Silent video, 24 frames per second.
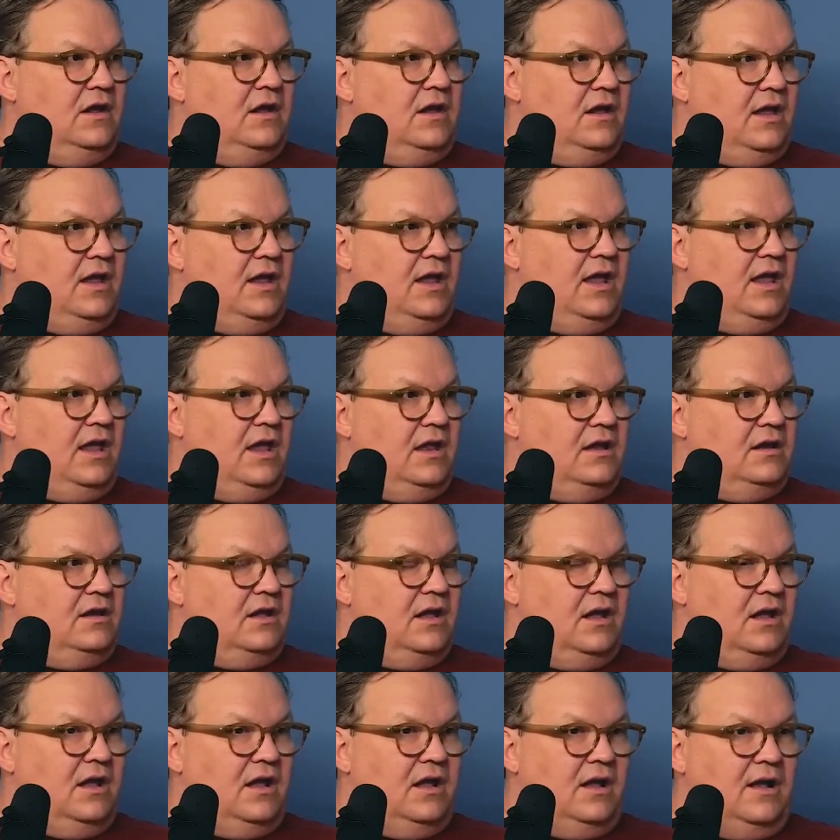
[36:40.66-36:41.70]
Wow.
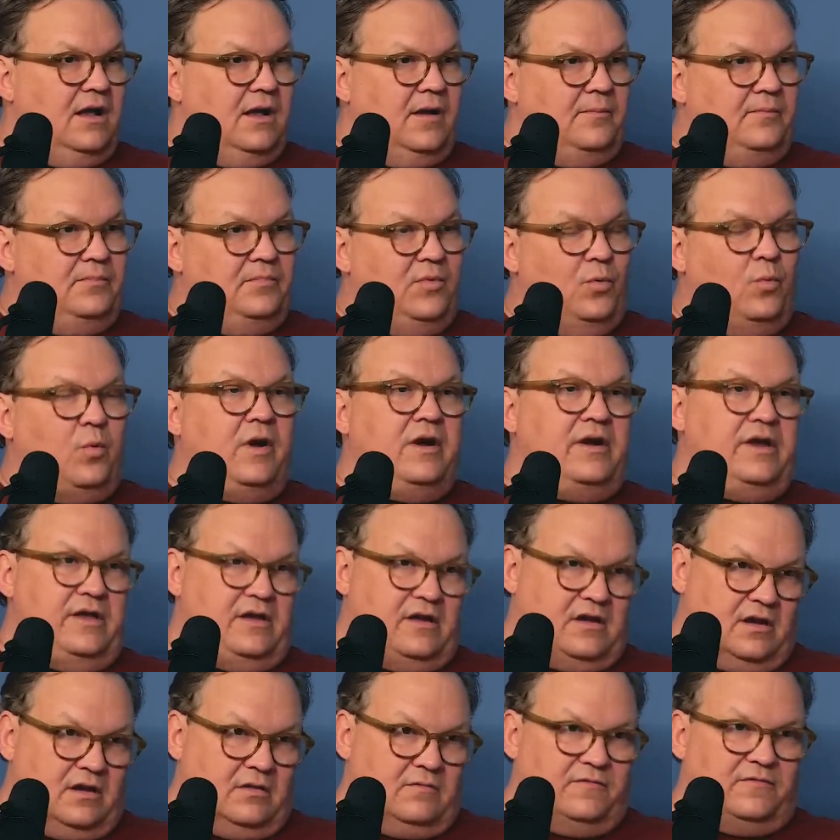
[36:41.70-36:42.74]
And where do you
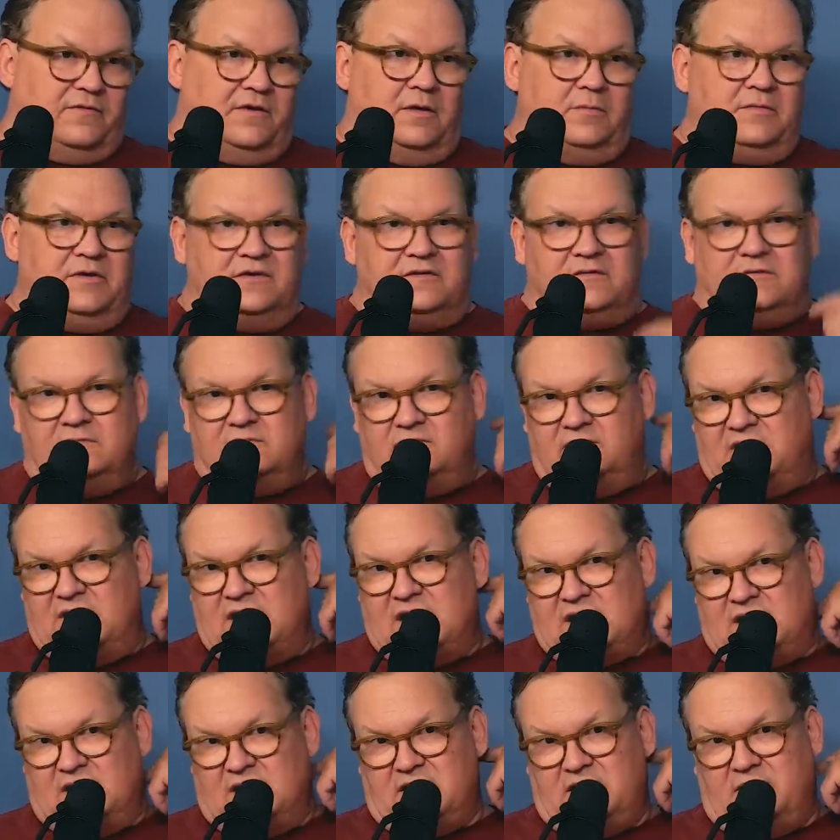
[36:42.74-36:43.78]
come from is
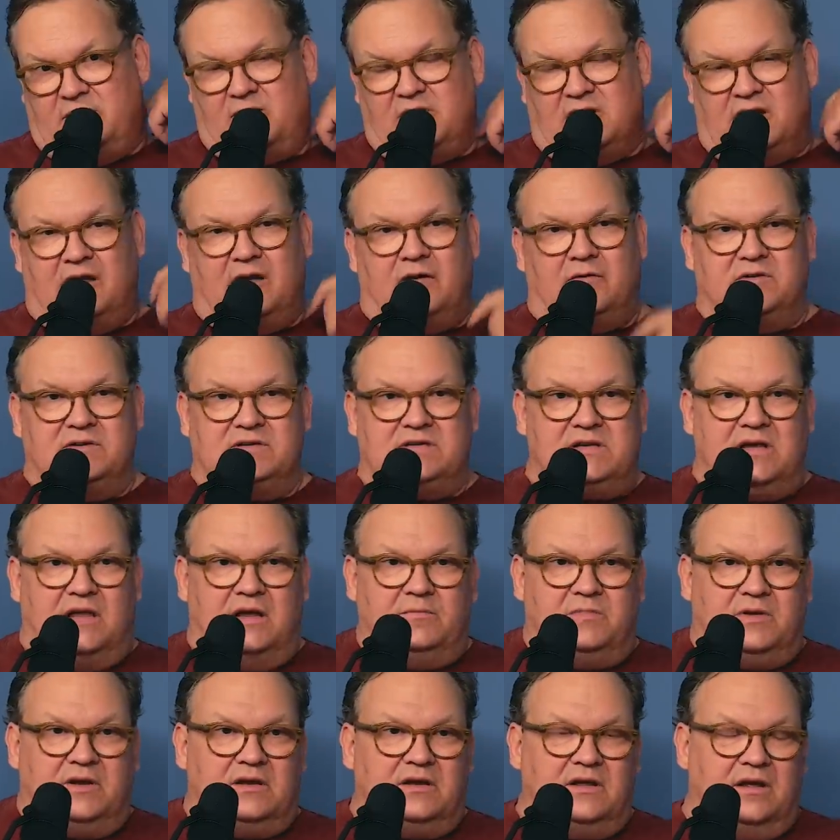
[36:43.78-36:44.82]
technically what I always say.
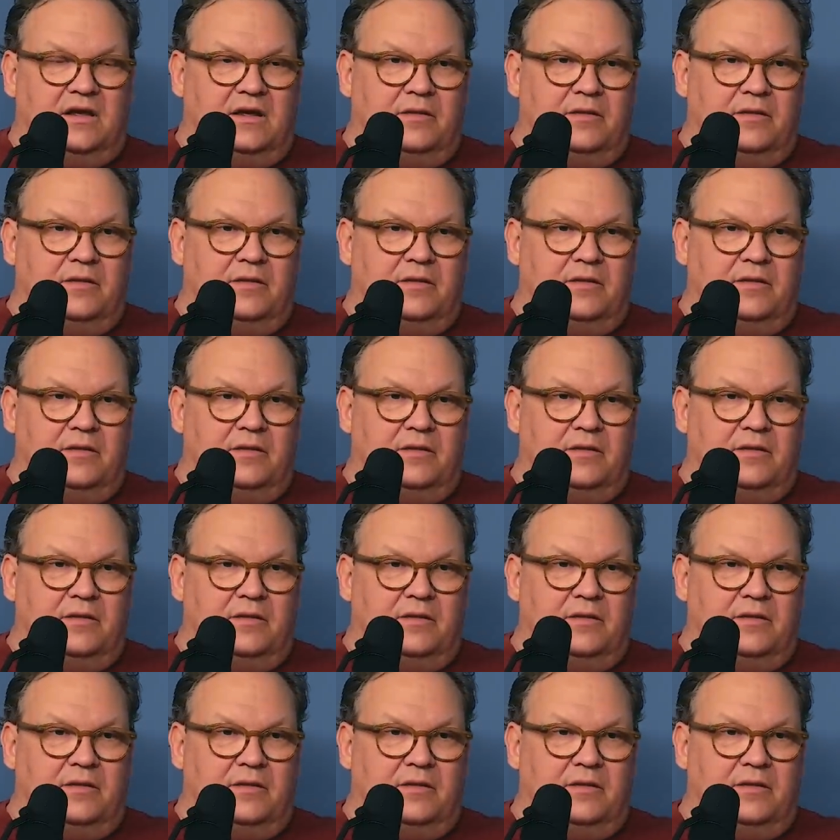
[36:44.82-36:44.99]
But